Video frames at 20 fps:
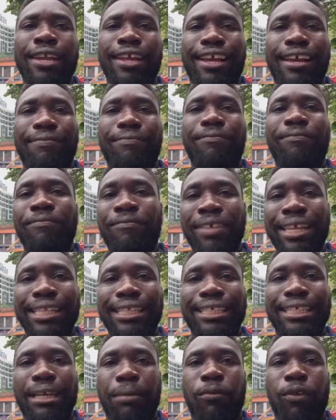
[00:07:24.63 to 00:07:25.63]
to
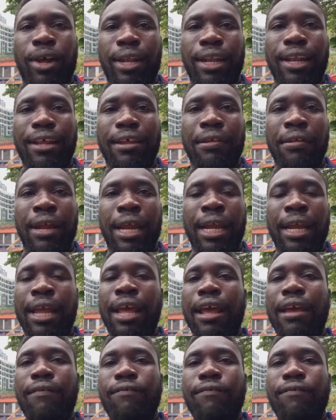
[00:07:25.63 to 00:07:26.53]
convince someone, right?